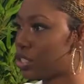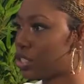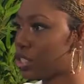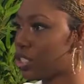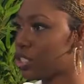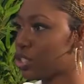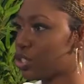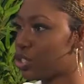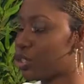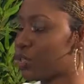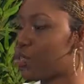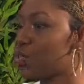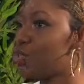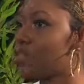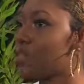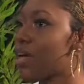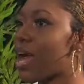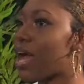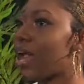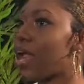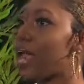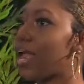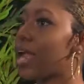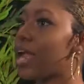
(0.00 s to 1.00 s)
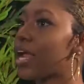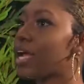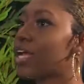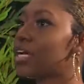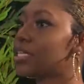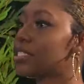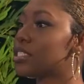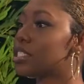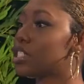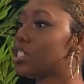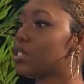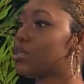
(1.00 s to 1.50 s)
to do that, and I
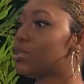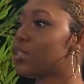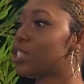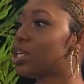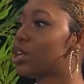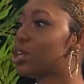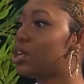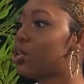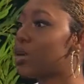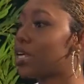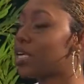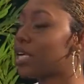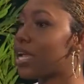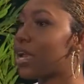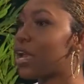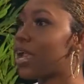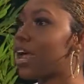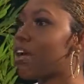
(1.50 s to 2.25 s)
continued to grow in that.